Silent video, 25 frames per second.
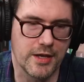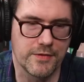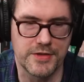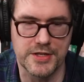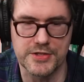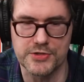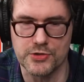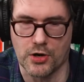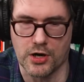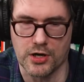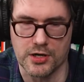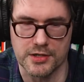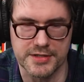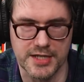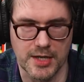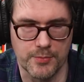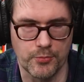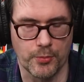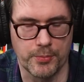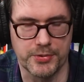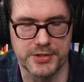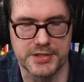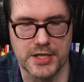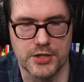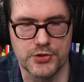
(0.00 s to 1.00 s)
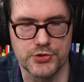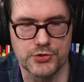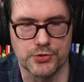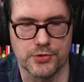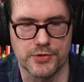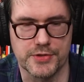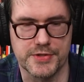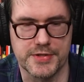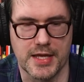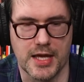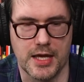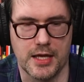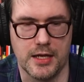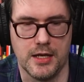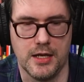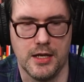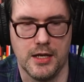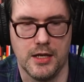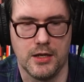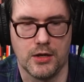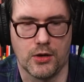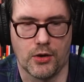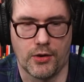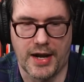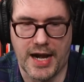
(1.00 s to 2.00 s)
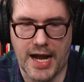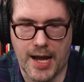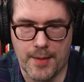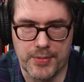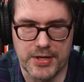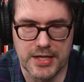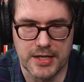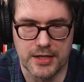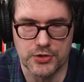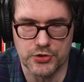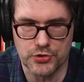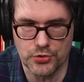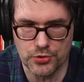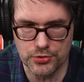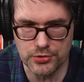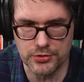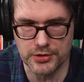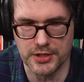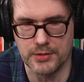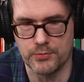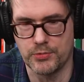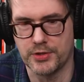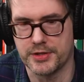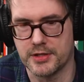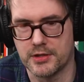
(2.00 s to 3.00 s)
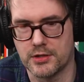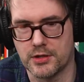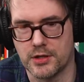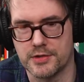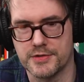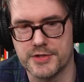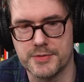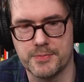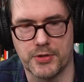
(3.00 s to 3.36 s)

of these archetypal potentials that are happening internally within us,